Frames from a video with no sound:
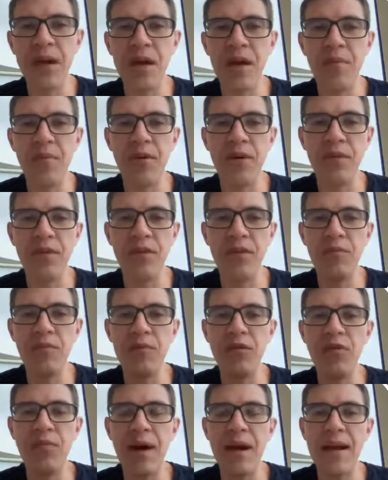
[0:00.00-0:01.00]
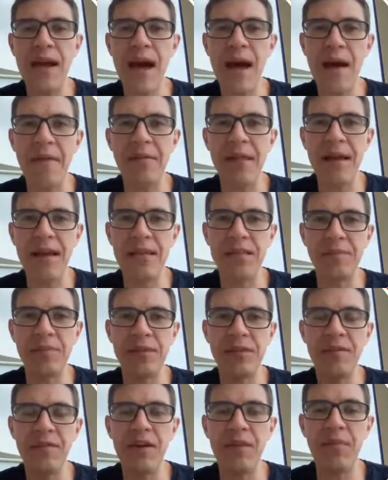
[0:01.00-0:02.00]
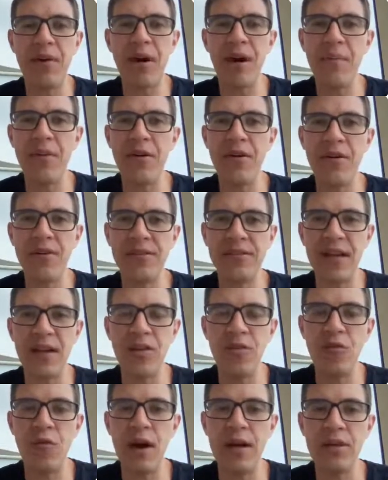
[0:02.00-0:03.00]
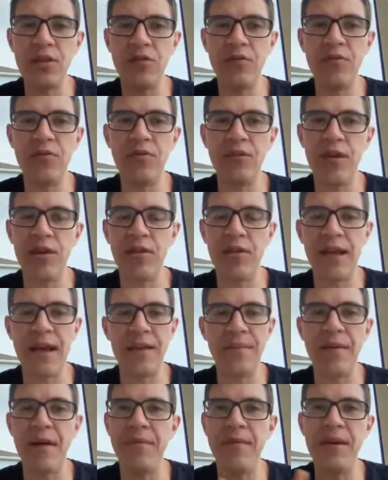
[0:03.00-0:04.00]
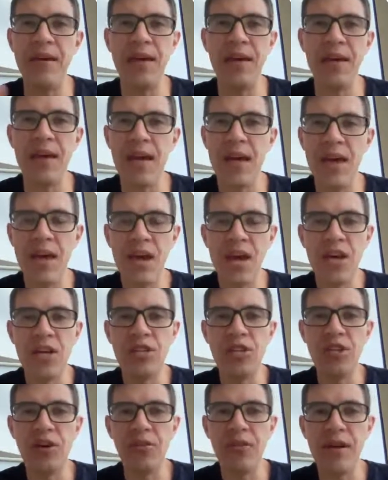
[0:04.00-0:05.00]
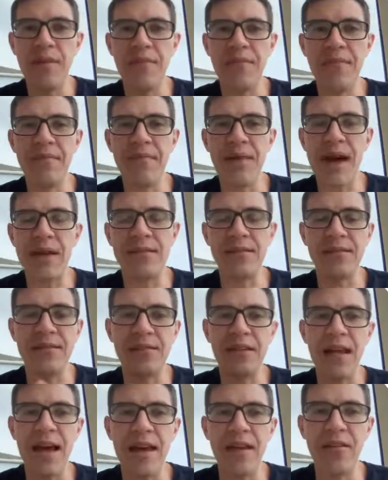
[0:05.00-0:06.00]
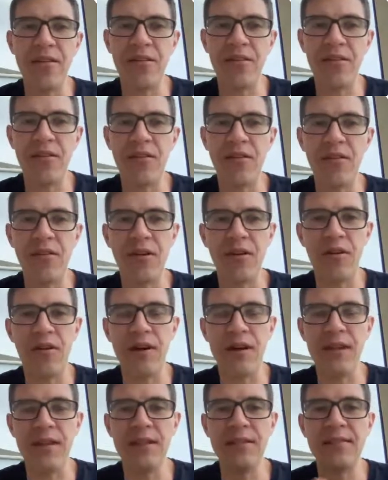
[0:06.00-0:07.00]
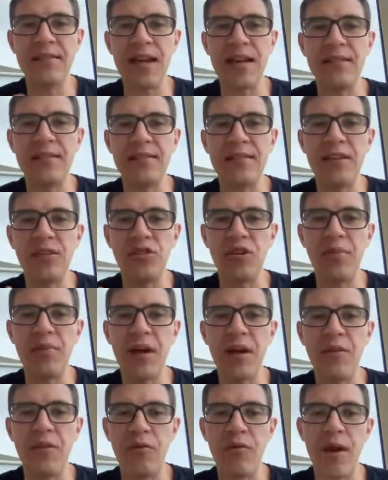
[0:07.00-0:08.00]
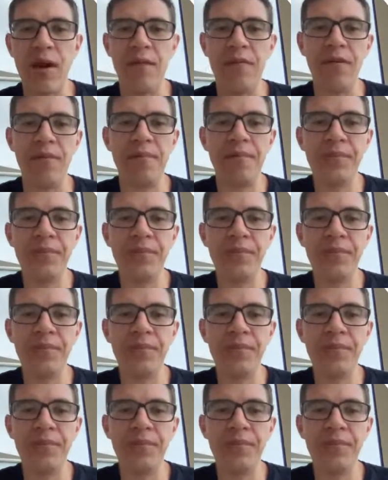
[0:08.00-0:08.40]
but you might have like a specific parameters that you want to, like maybe show them as a slider, or in this case as a drop down or whatever.